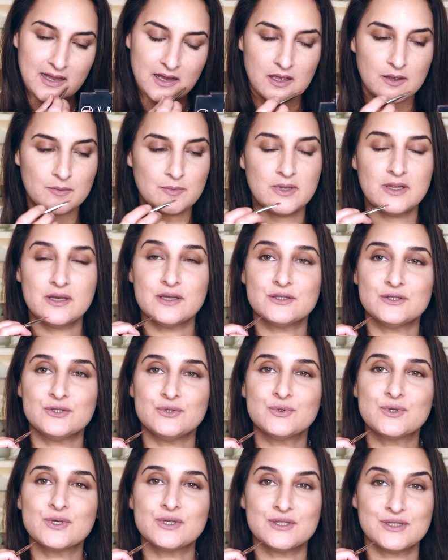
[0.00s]
I mean, as
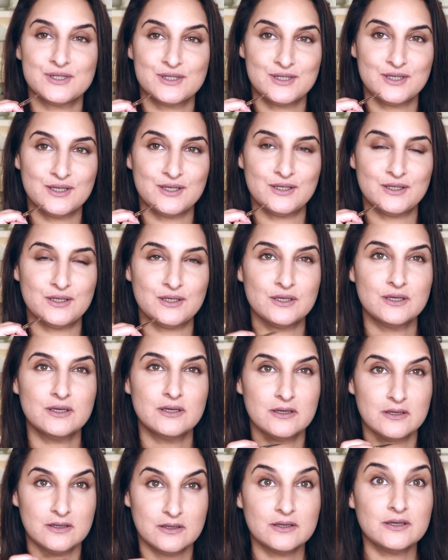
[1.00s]
you can see,
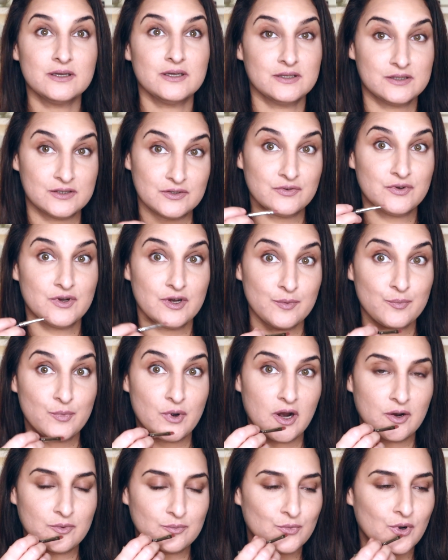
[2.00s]
it's a very
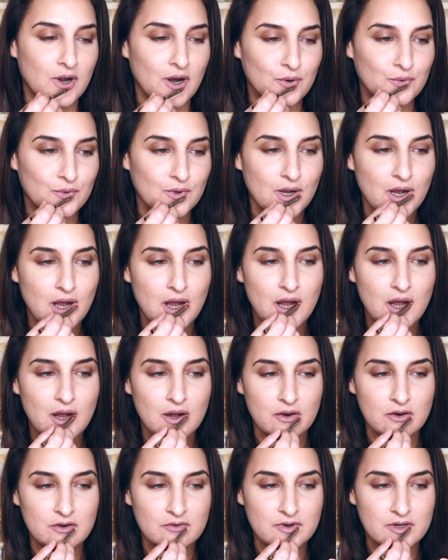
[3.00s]
brown,
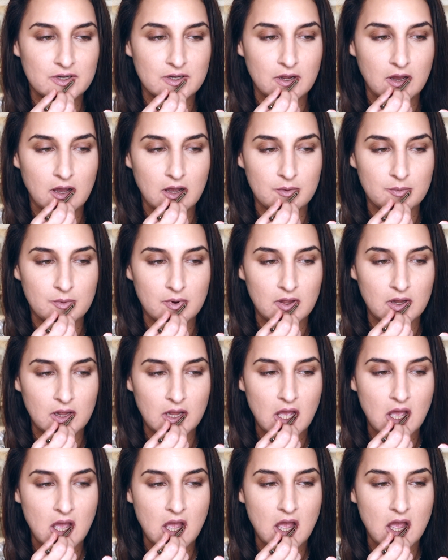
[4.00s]
not a very dark brown though.